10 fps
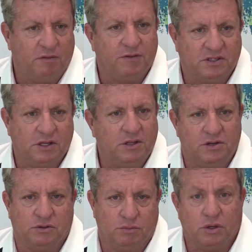
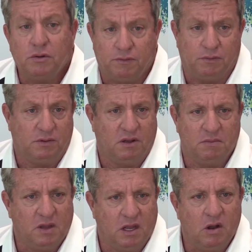facilities are beautiful. I
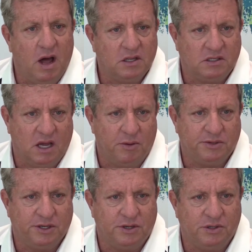mean, honestly, I
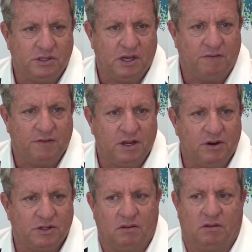was at UCF for
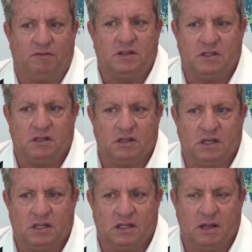years, and the
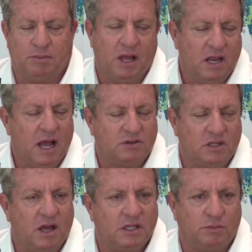facility that they play at now is
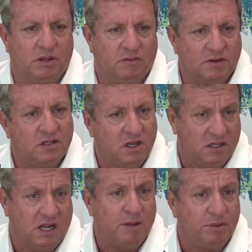nice, but the facility
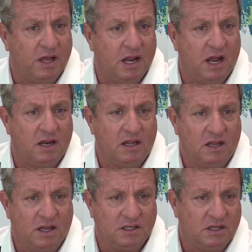that I played at
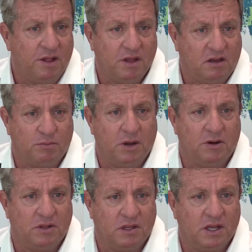is nothing
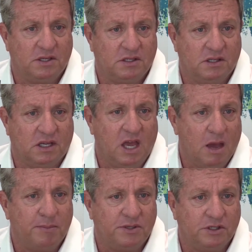compared to this, and the
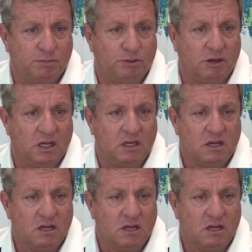campus is pretty.